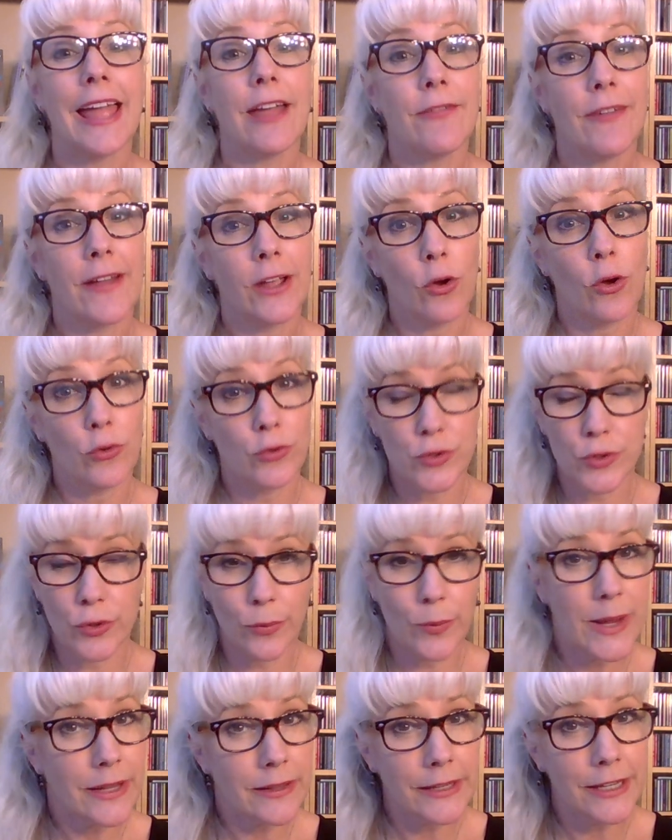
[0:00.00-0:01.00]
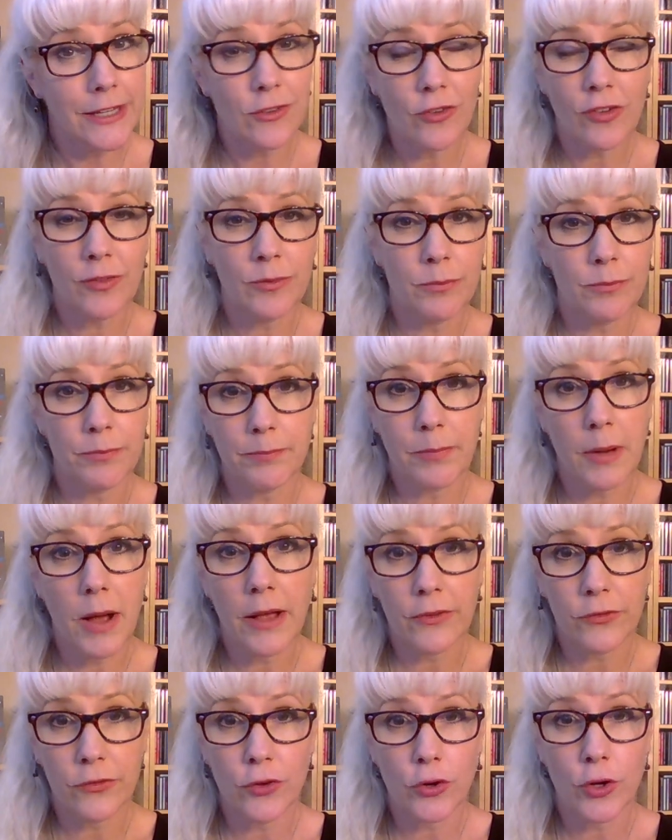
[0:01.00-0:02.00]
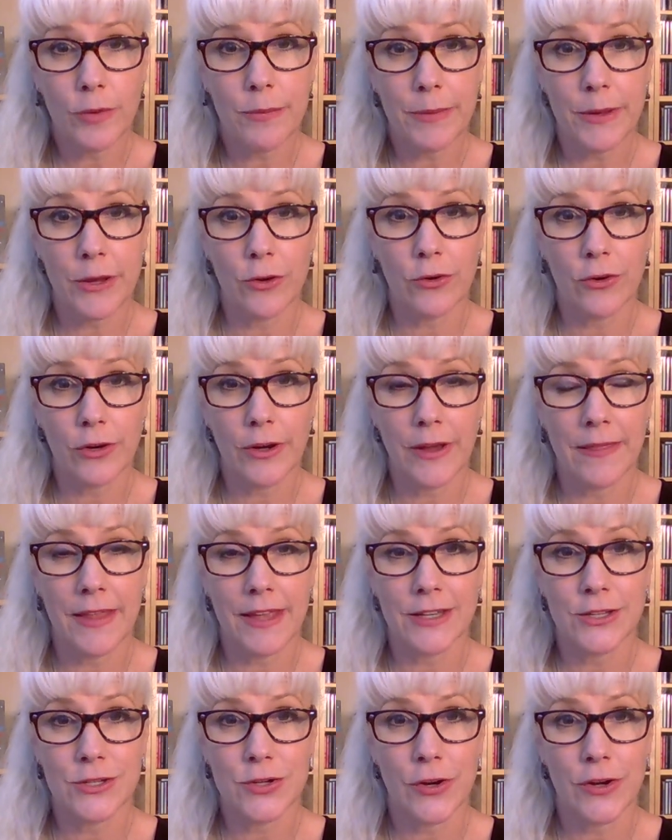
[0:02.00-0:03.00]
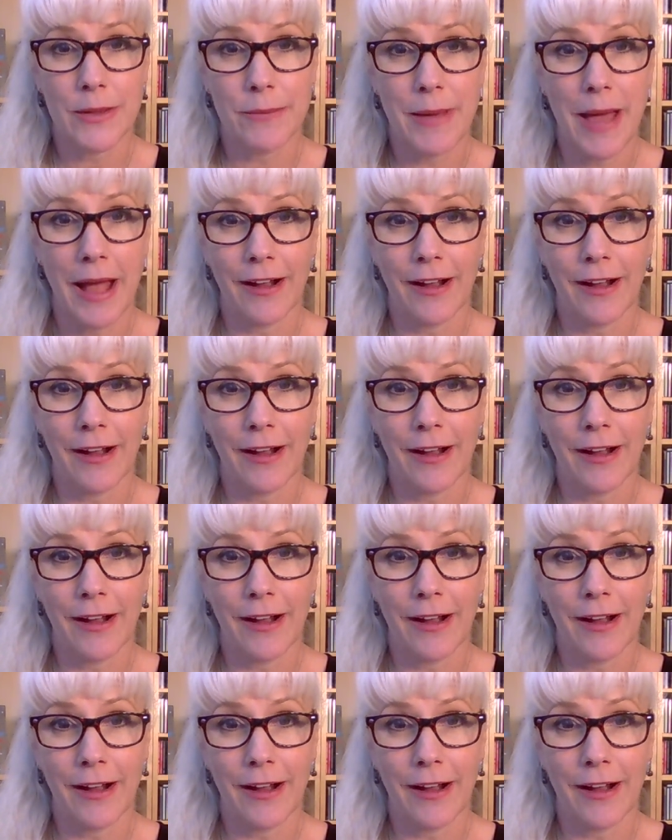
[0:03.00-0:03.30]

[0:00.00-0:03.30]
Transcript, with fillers: If I go too quickly, just pause your computer and then turn it